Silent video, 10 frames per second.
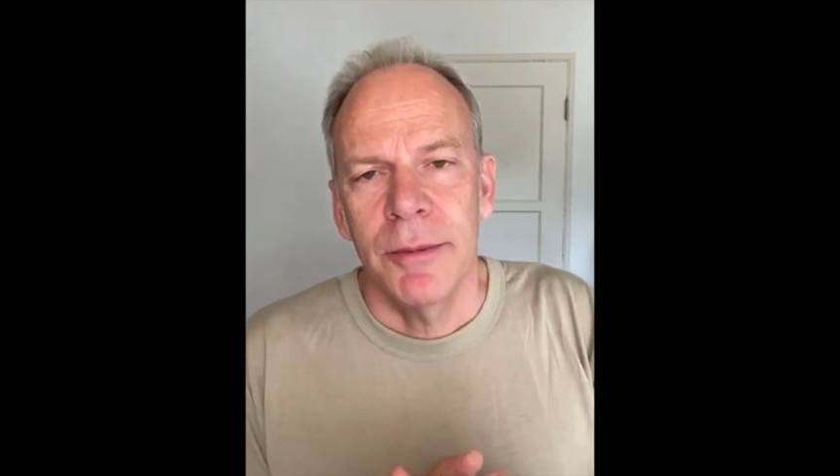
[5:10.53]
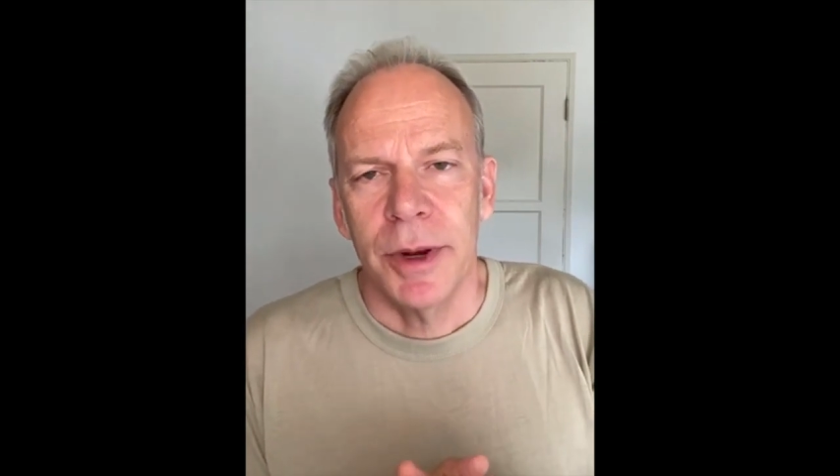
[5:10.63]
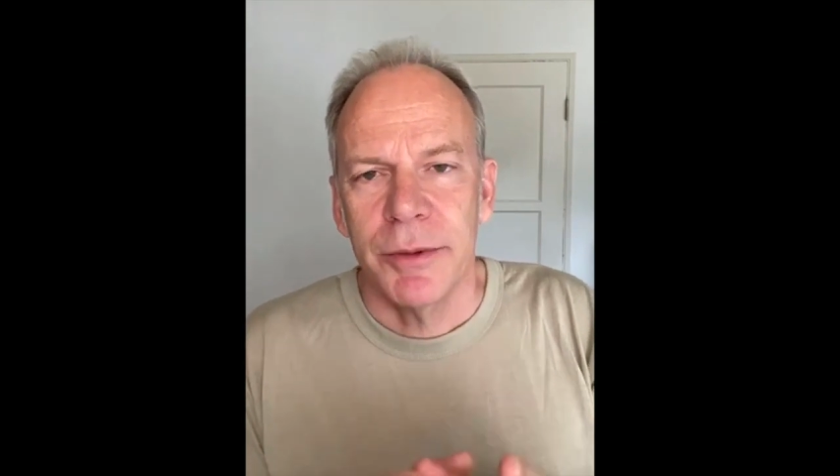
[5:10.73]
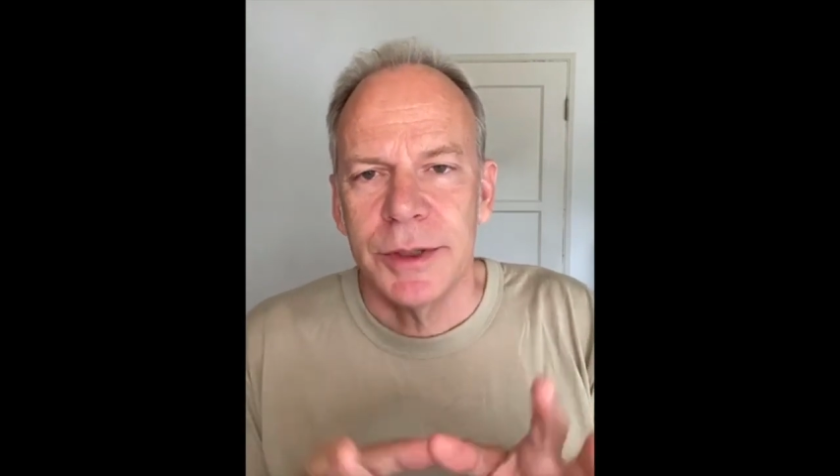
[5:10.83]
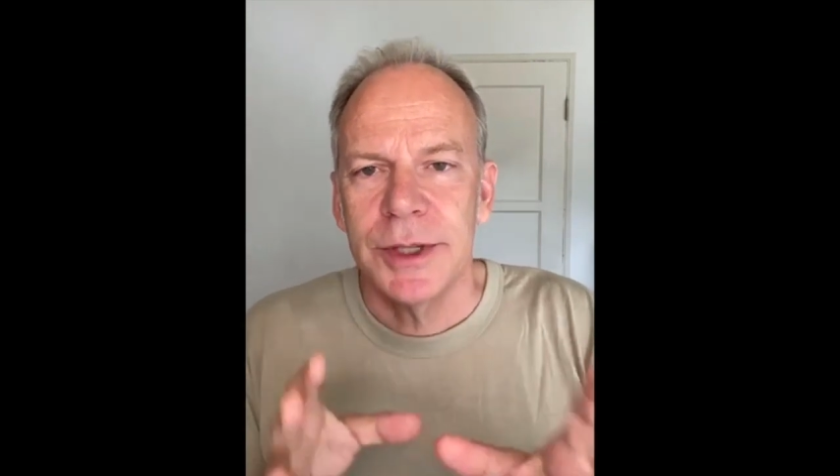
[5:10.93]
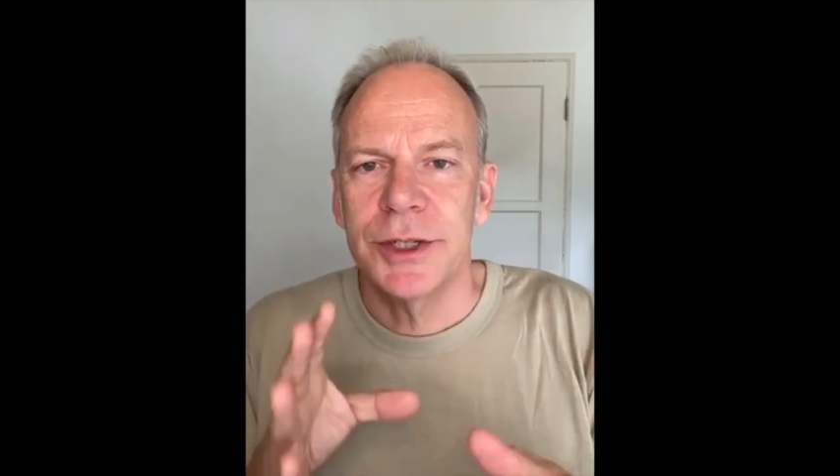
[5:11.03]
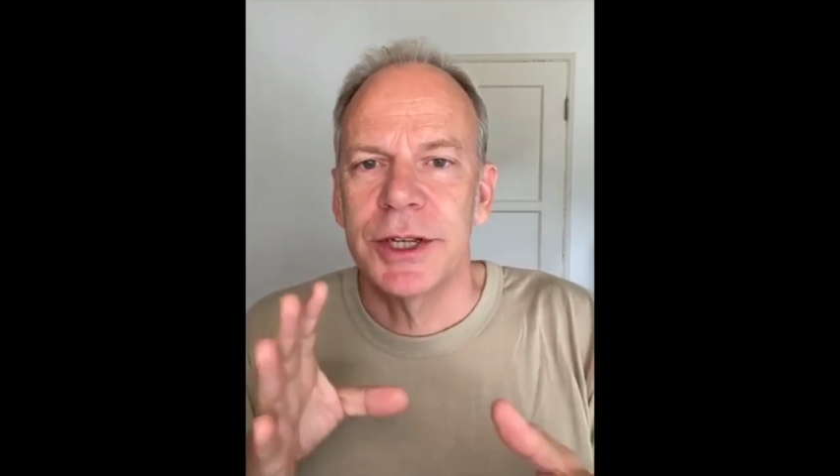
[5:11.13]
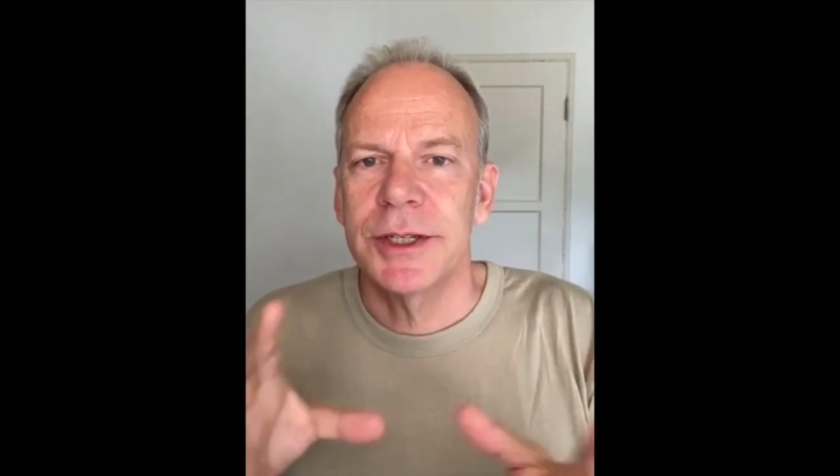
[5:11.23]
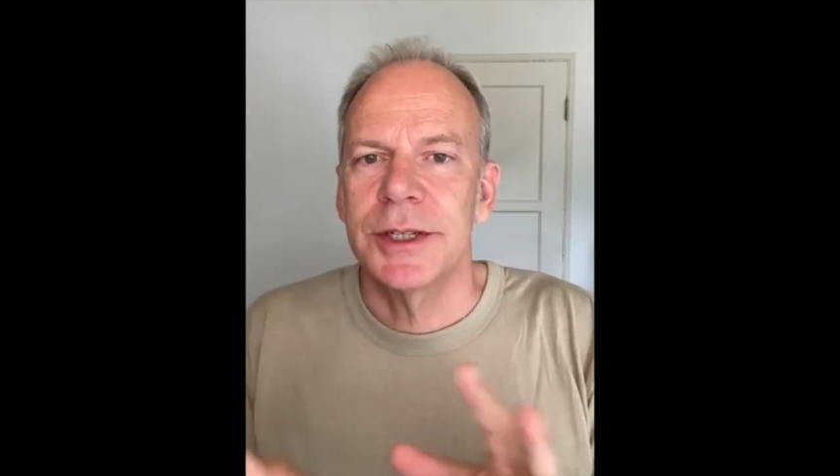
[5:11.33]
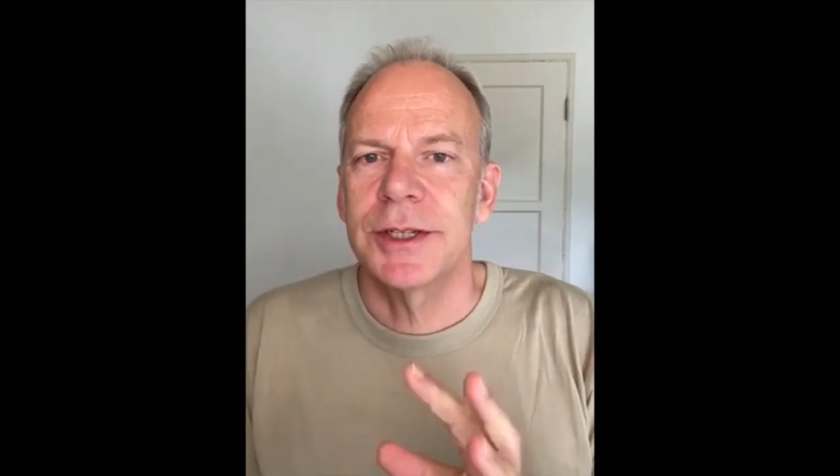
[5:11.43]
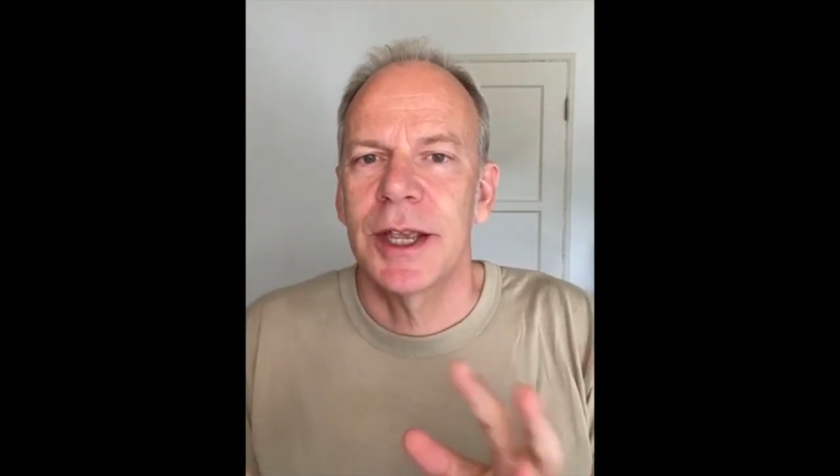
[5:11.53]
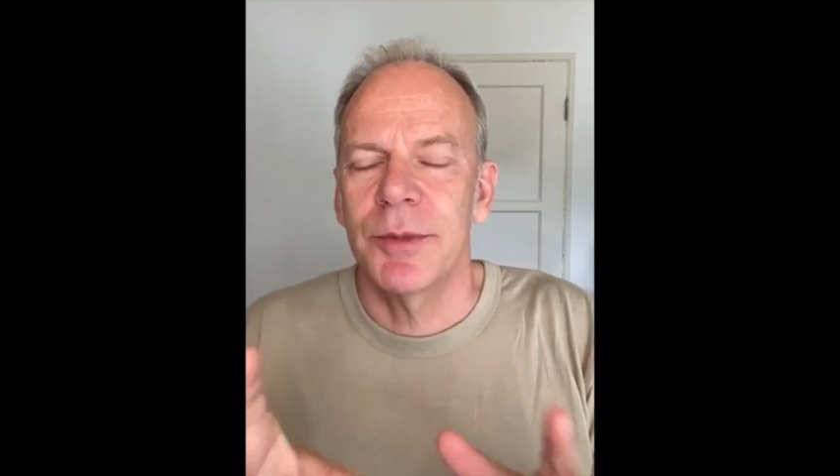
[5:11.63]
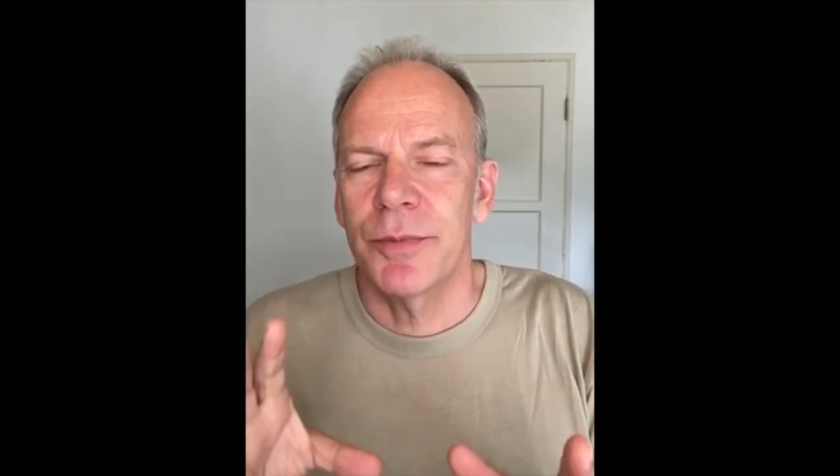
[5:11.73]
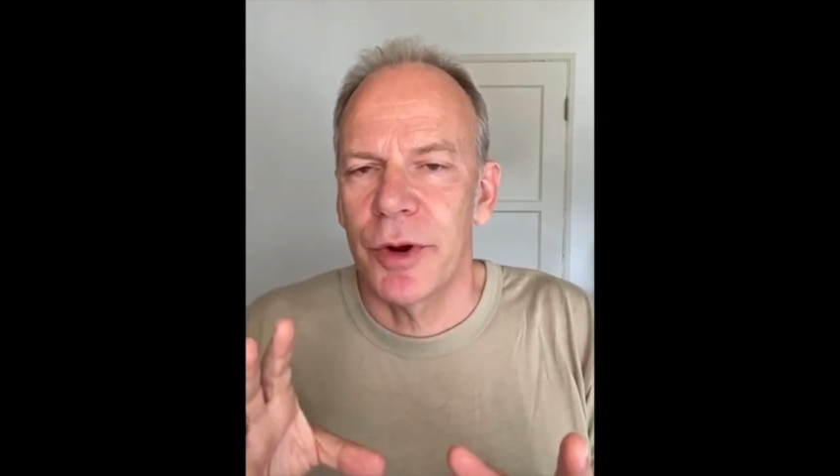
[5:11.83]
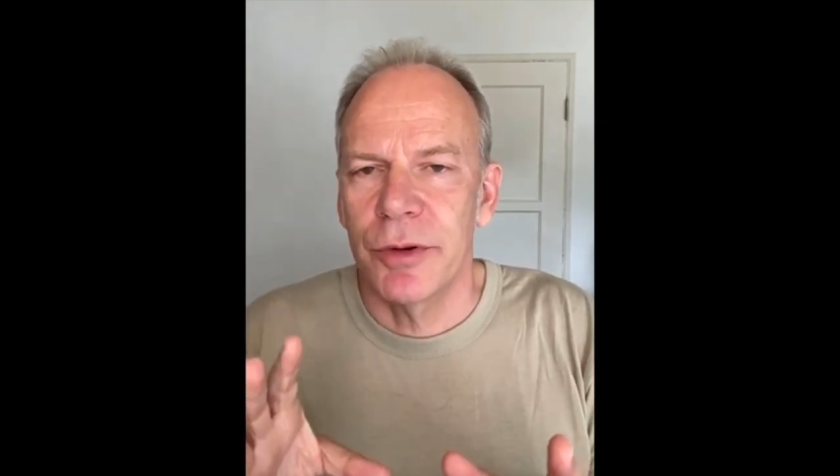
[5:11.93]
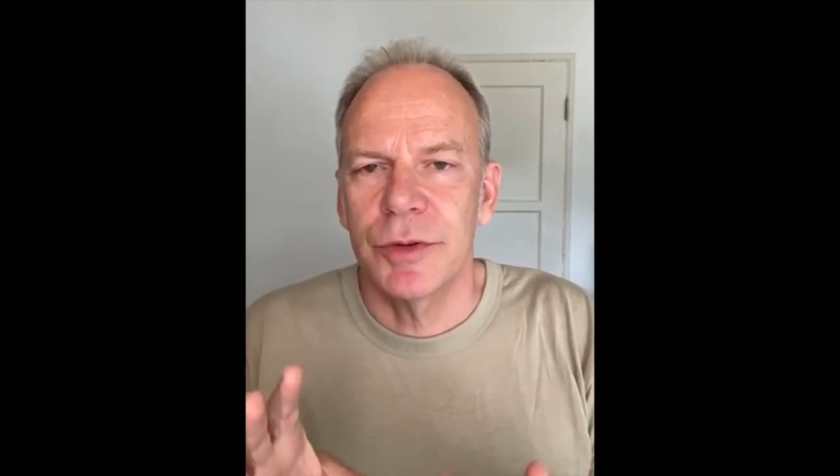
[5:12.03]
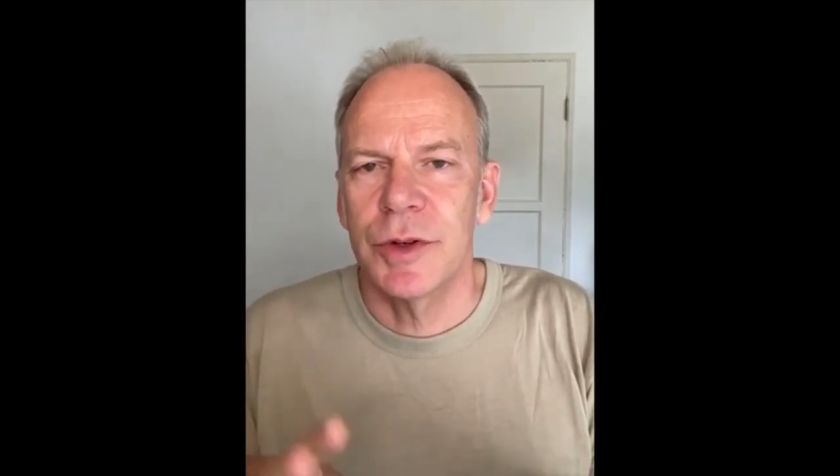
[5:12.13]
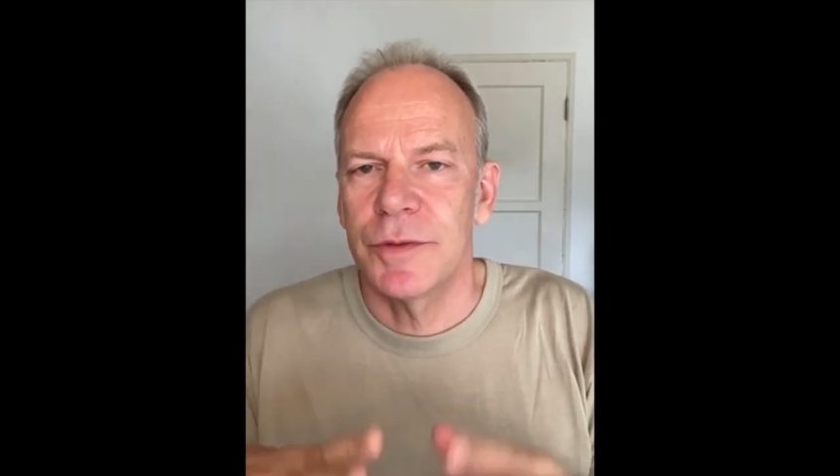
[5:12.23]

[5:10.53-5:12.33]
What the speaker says: But I would suggest the same approach